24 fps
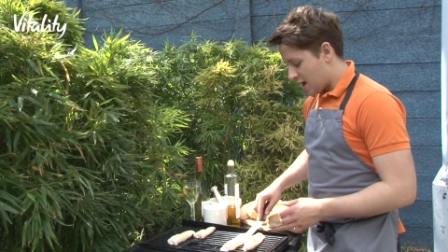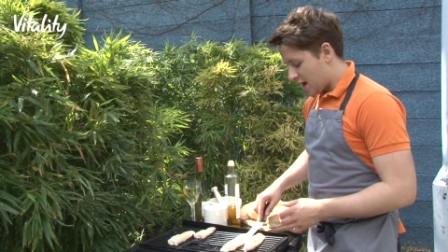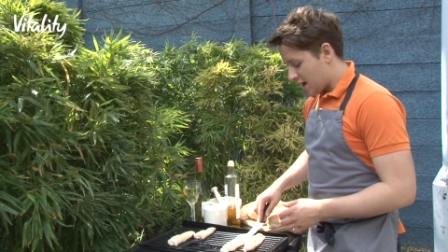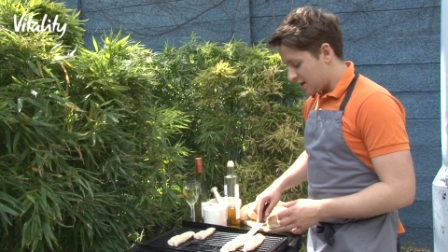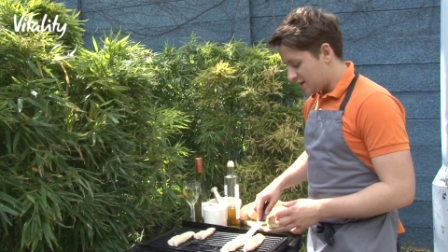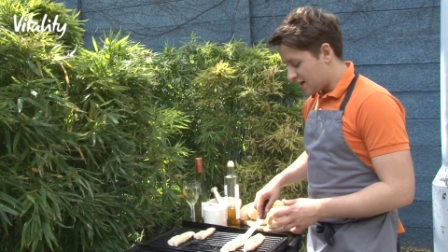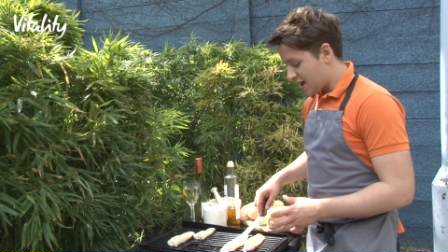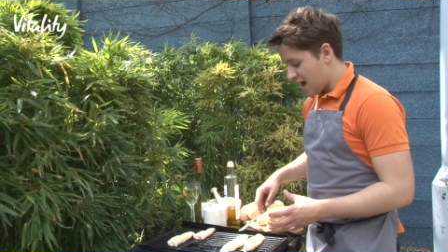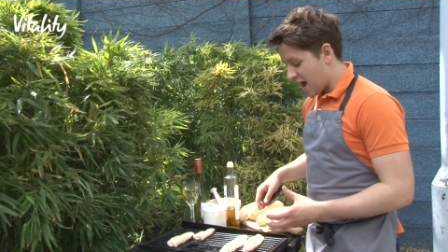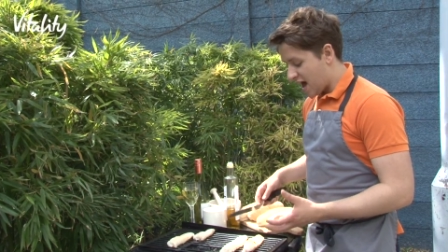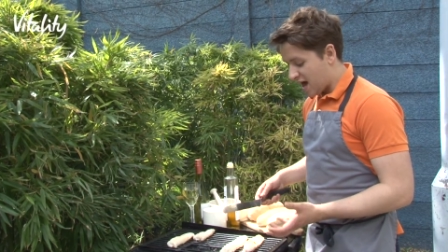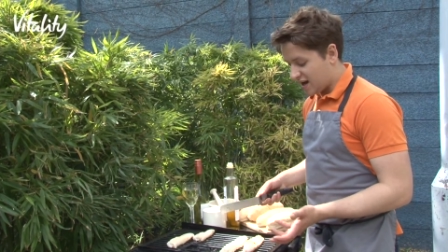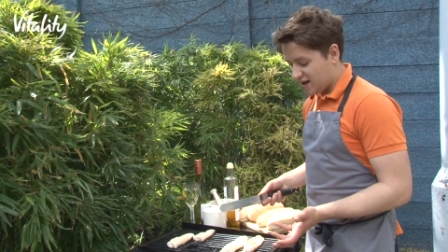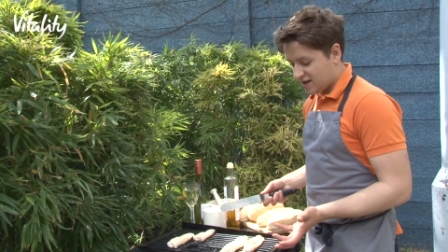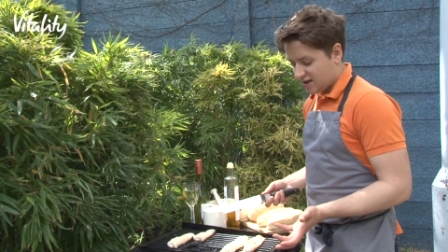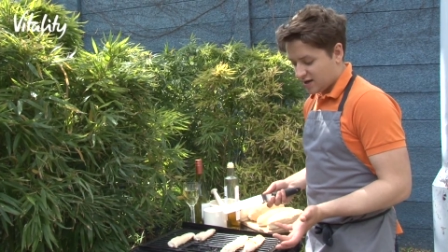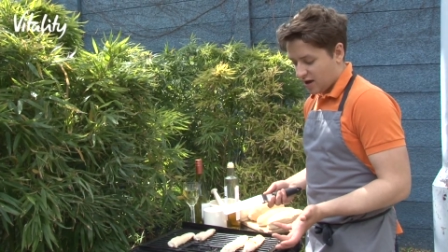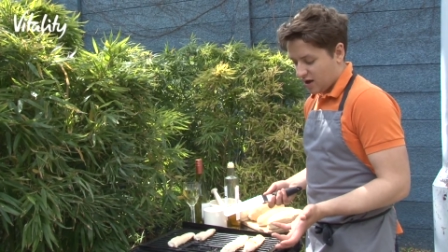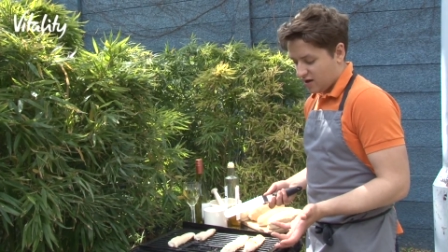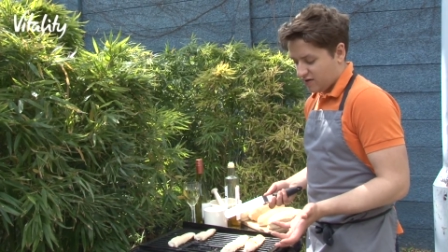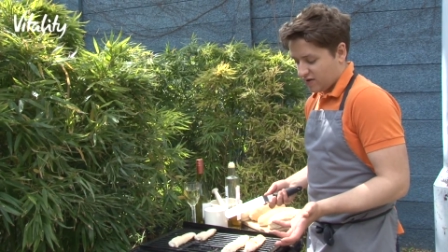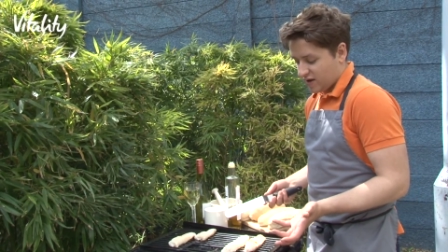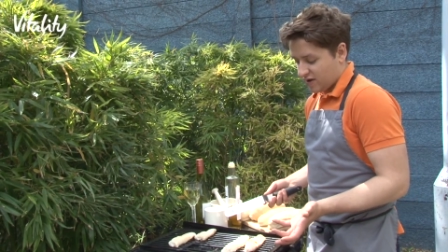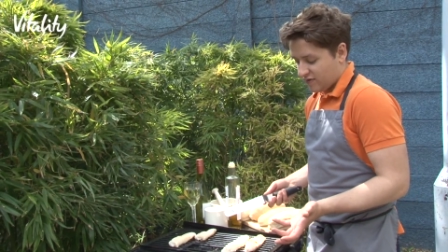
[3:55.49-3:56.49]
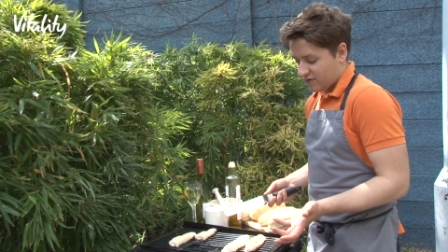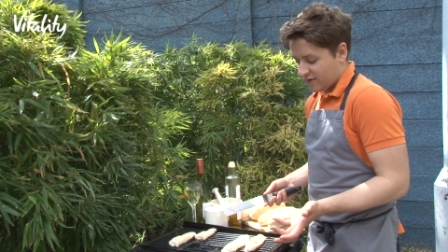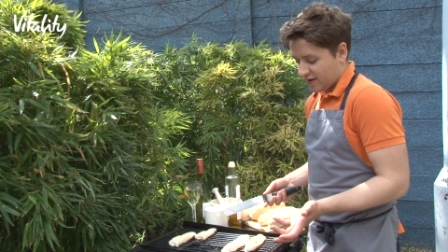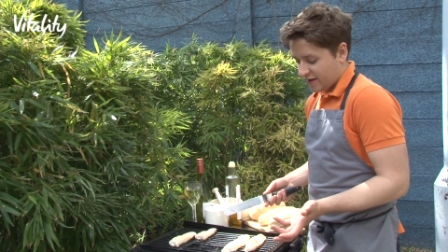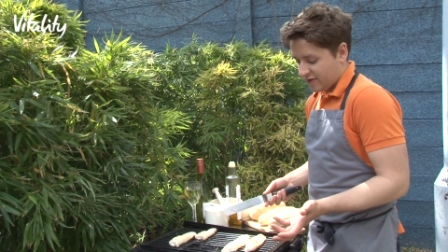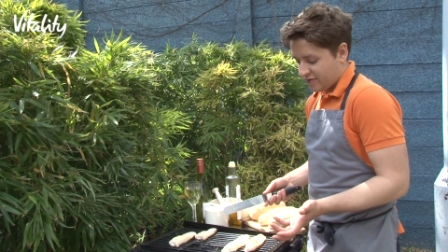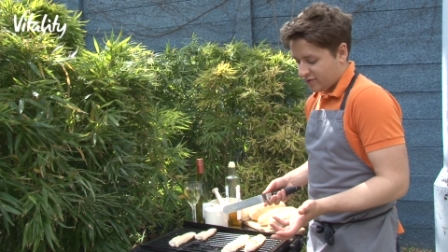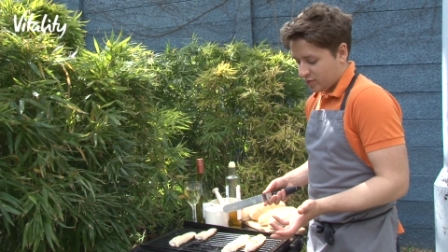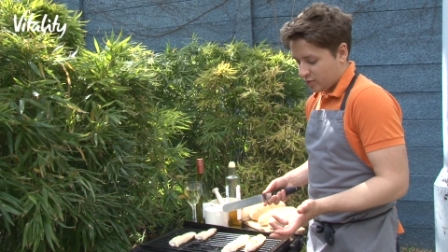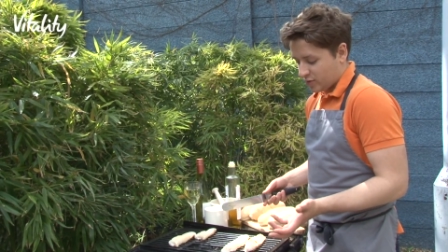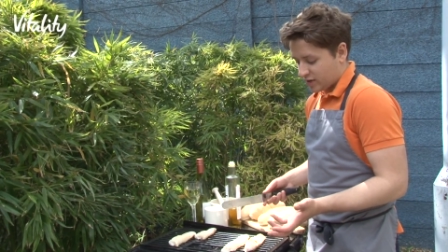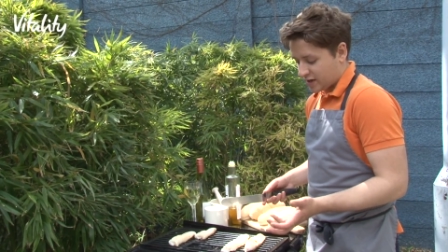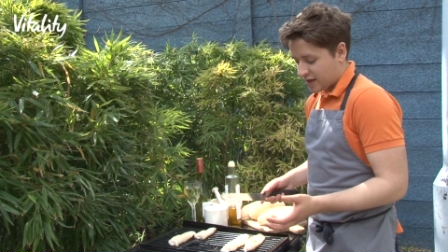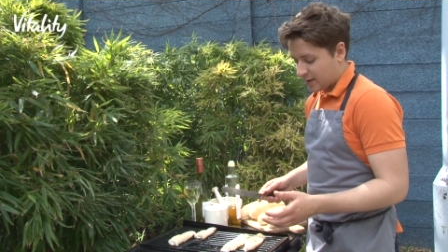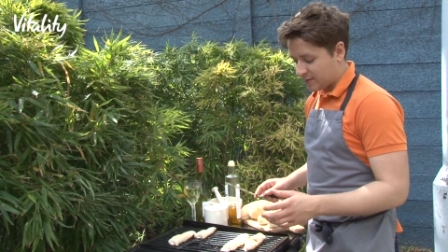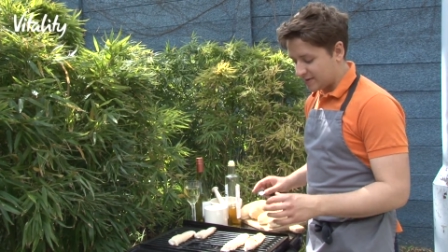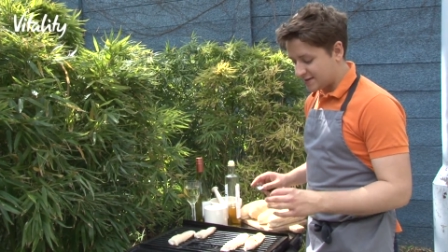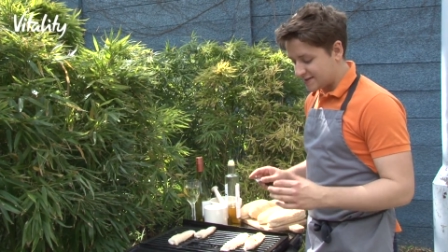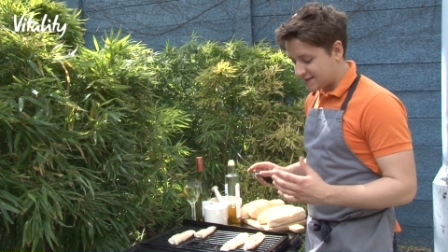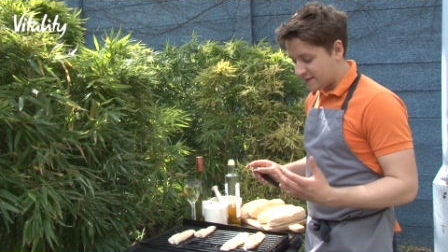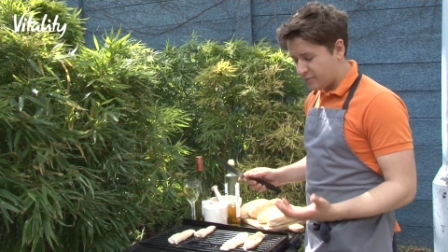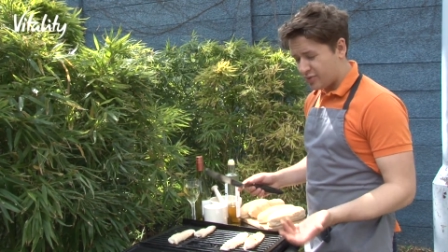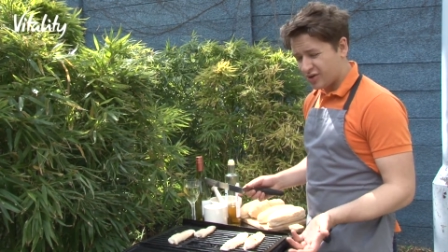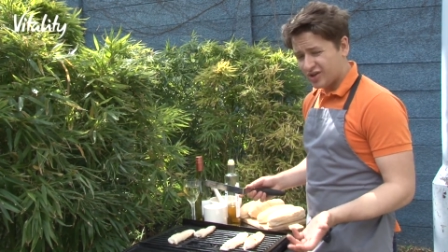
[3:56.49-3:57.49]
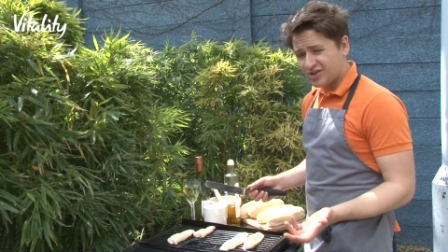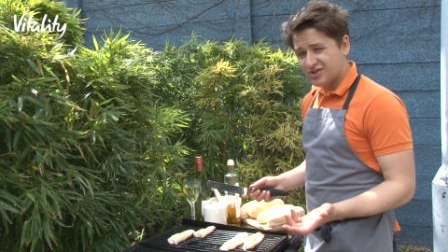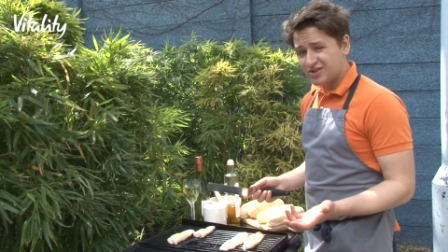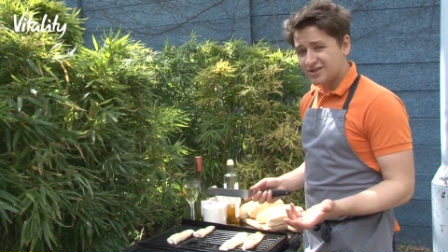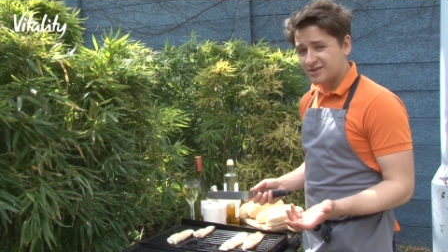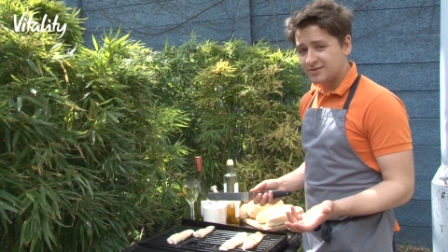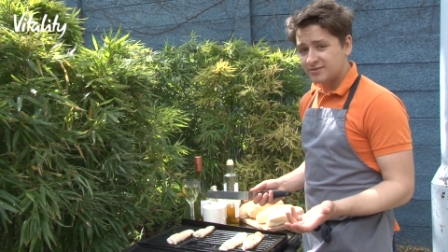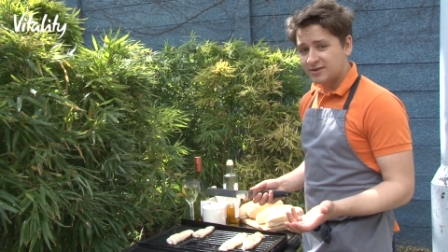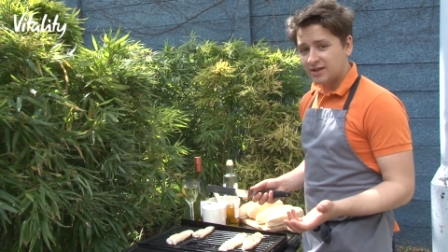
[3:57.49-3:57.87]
If you want to keep it simple and just